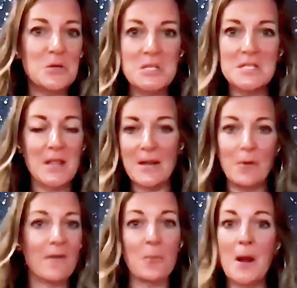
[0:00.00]

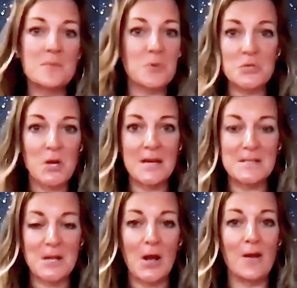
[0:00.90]
solutions, like whatever problems we're
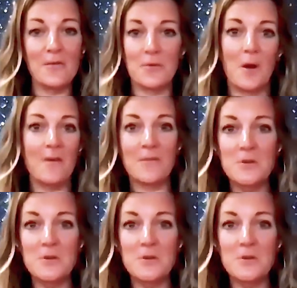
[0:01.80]
trying to solve